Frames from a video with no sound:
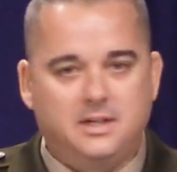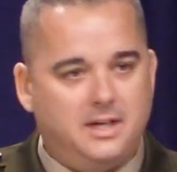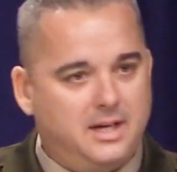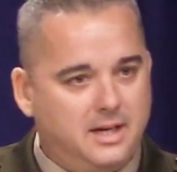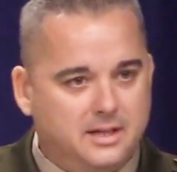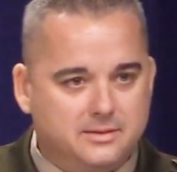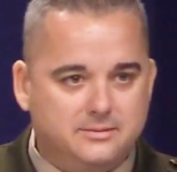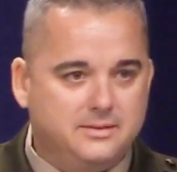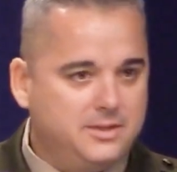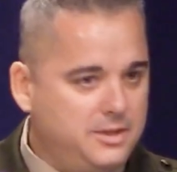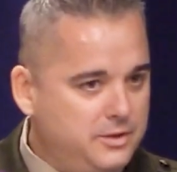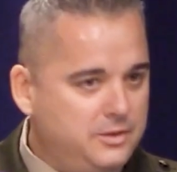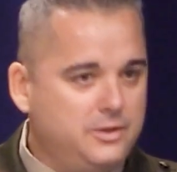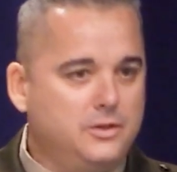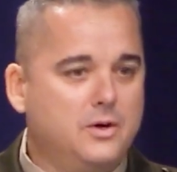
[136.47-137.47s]
and
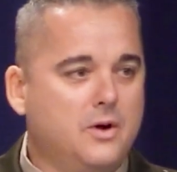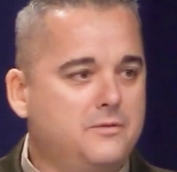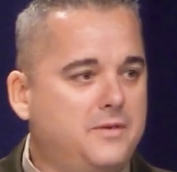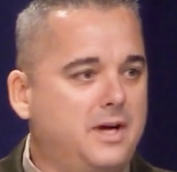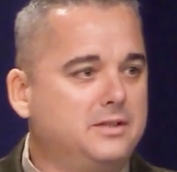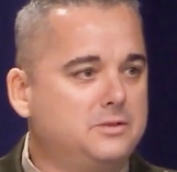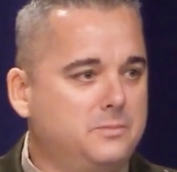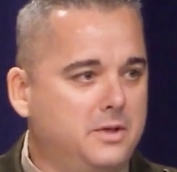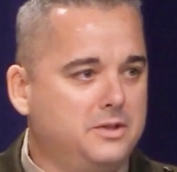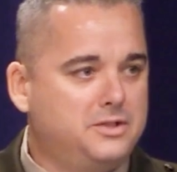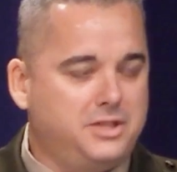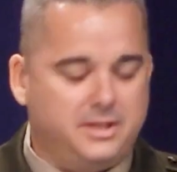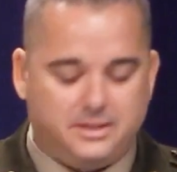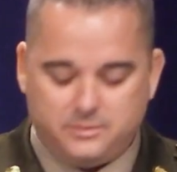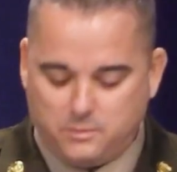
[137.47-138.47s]
you go find some other
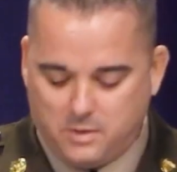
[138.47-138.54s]
cheese.